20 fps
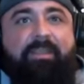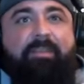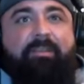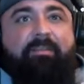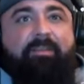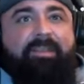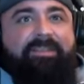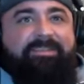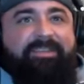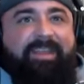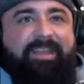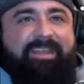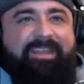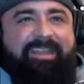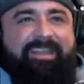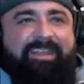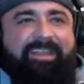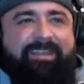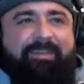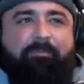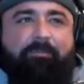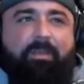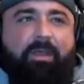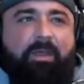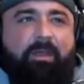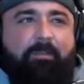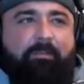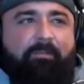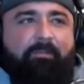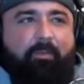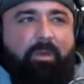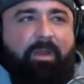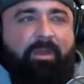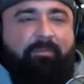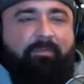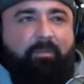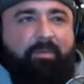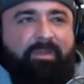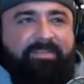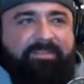Like I said again, for
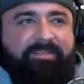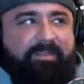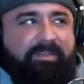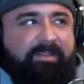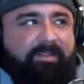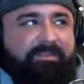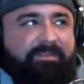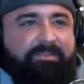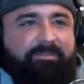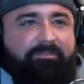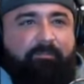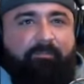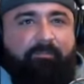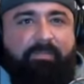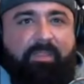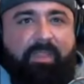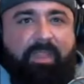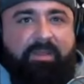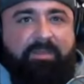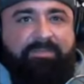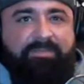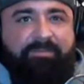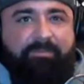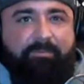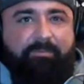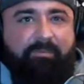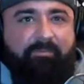whatever reason, there's kind of some.